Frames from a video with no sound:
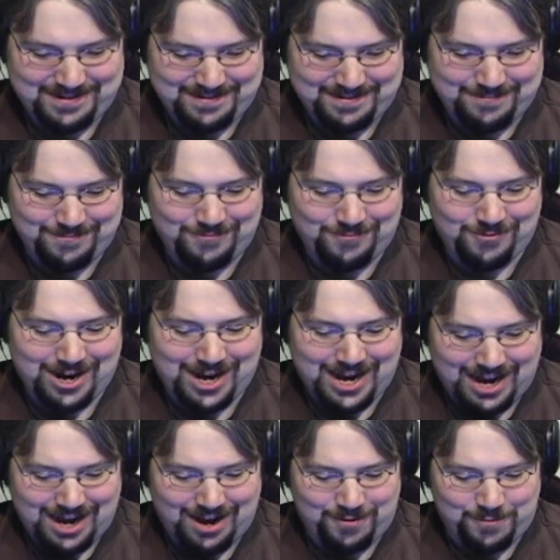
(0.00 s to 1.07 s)

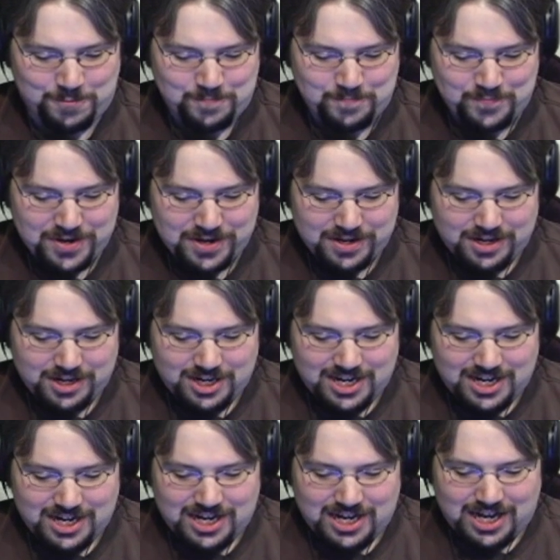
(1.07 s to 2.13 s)
Wow.
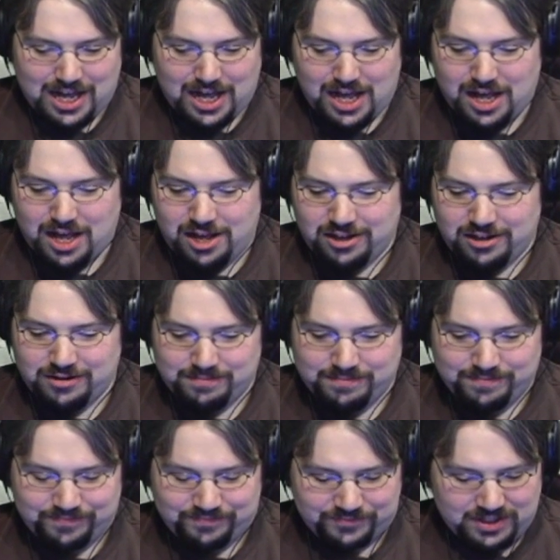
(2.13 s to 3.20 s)

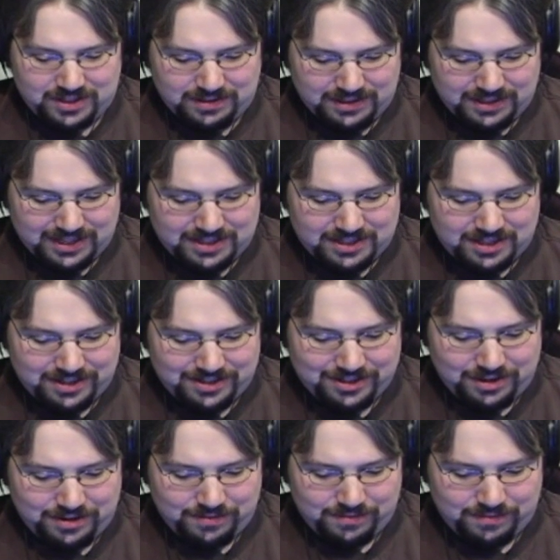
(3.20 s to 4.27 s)
Well, let's touch
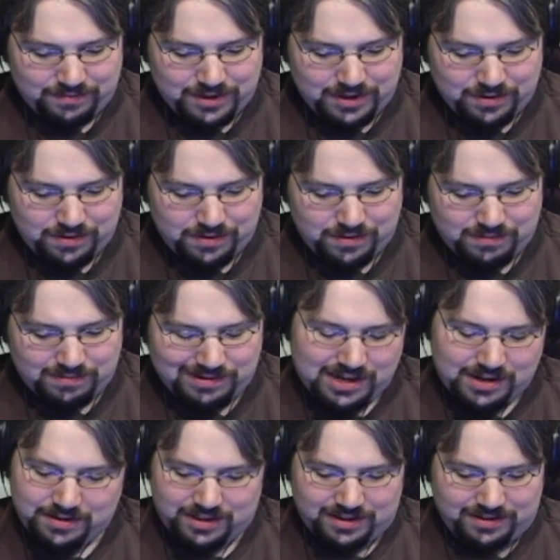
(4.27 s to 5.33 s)
on real.
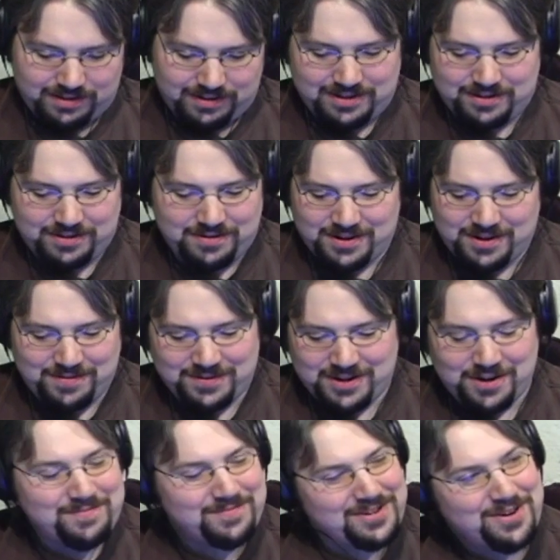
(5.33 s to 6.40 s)

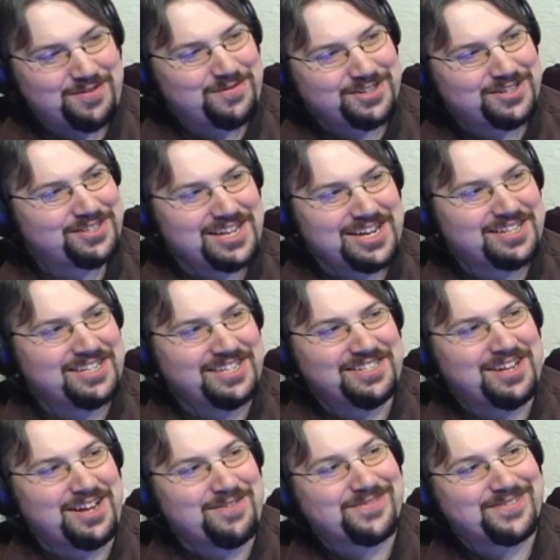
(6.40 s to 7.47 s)
No. We're just nexting
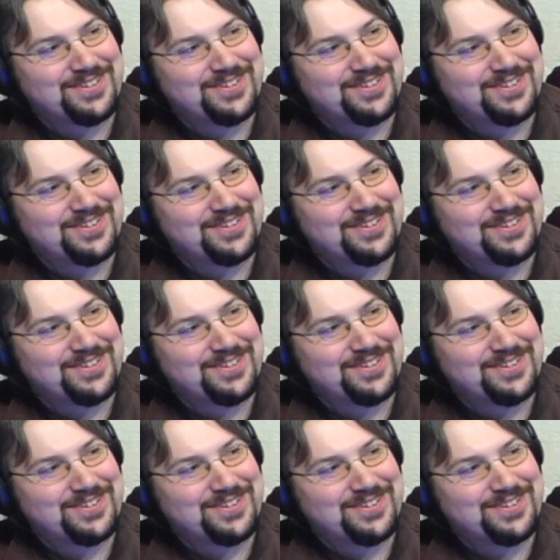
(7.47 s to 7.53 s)
stuff.